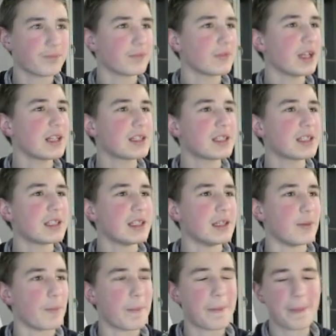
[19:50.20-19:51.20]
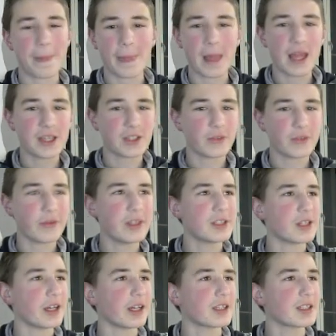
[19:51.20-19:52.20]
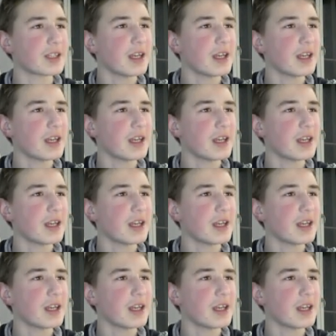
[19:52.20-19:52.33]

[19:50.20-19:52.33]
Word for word: let's see. Three-check.